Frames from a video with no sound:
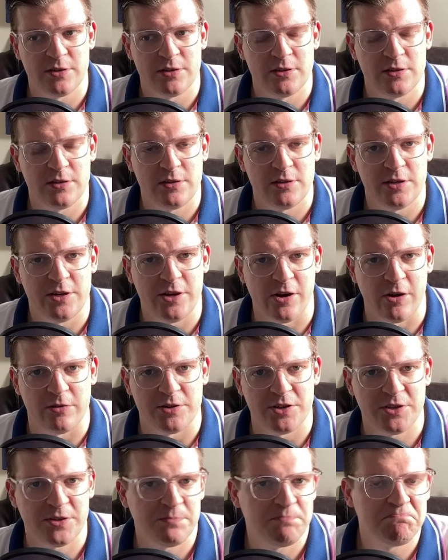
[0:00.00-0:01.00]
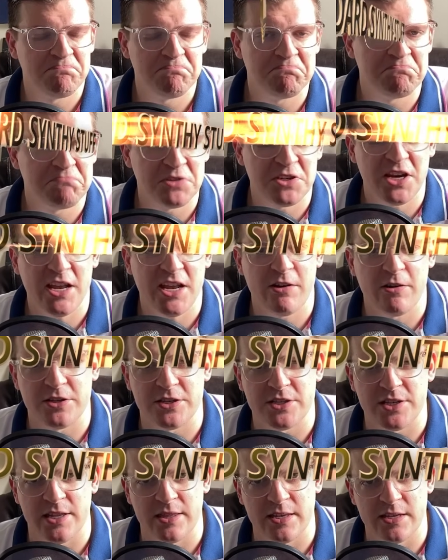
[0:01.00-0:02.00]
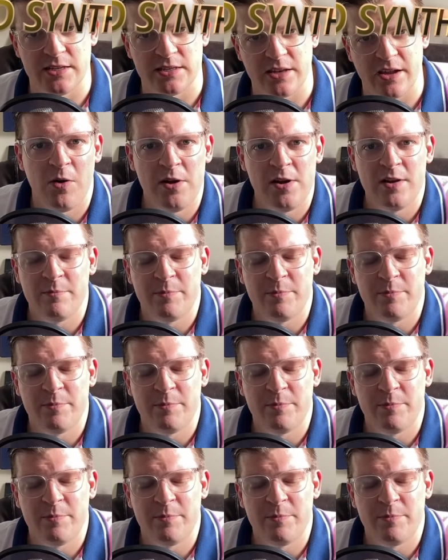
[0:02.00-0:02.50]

You know, just standard synthy stuff.